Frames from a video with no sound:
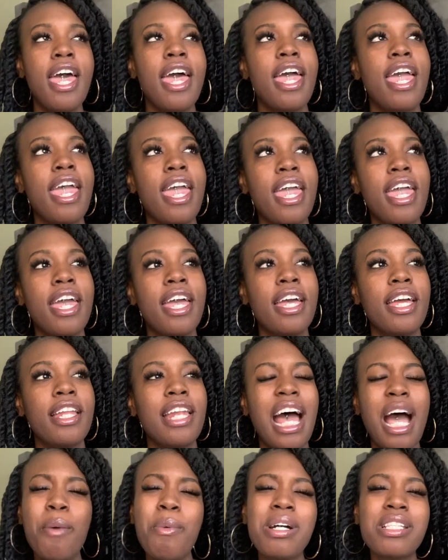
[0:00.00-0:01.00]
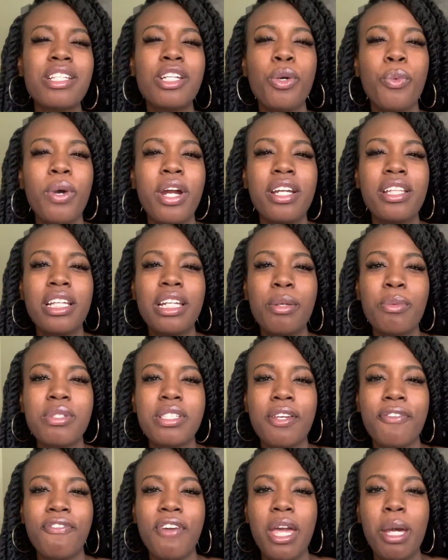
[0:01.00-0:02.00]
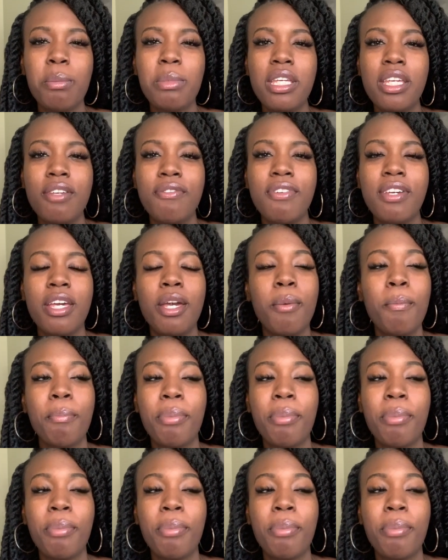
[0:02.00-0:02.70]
and I wasn't aware that it was a family event,